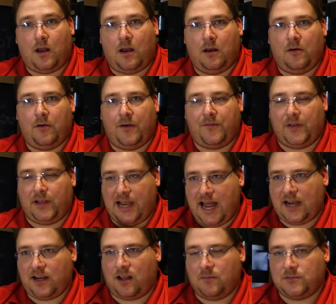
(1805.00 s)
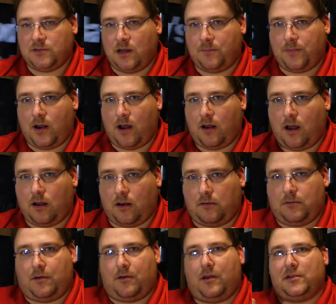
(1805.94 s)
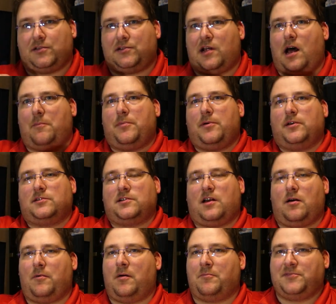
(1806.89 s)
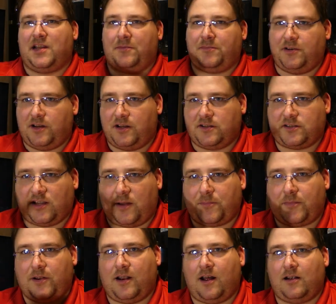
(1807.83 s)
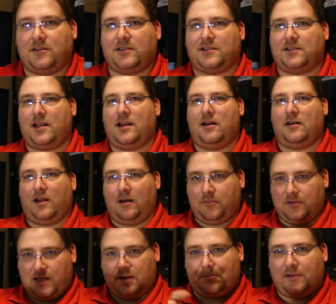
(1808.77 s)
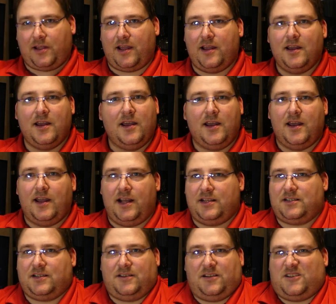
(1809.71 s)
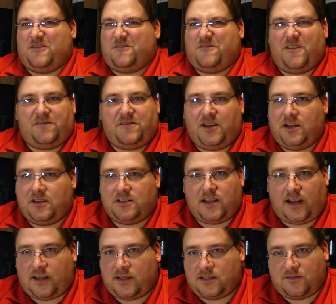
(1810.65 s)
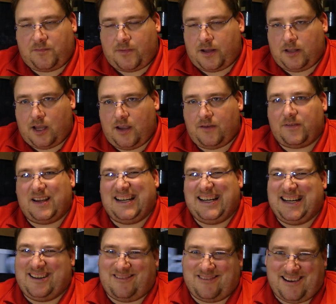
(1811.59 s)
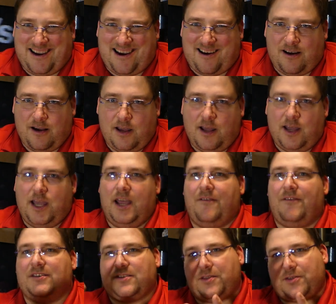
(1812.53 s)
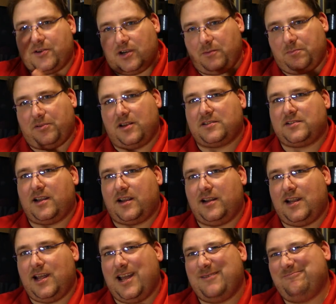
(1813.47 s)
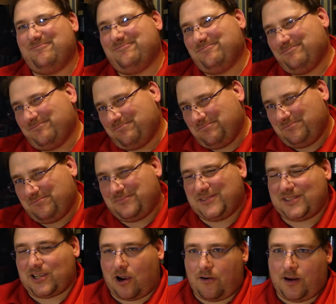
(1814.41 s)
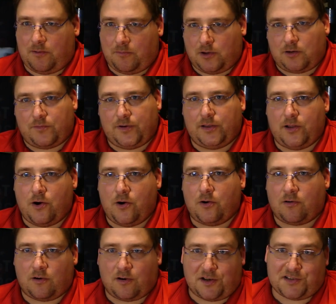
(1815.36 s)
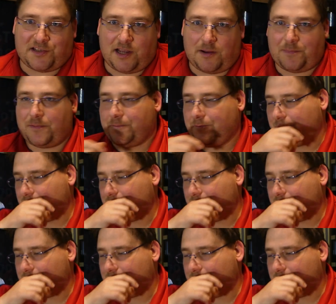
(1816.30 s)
Uh, if an ad comes up, I'll, I'll, I'll stop. So i am tempted to hit skip, and I'll just say, okay, I'm gonna let it play. It's it's 15 seconds of my life. I don't care. If it's a 30 plus second ad, sorry, I'm gonna reload or I'm gonna skip.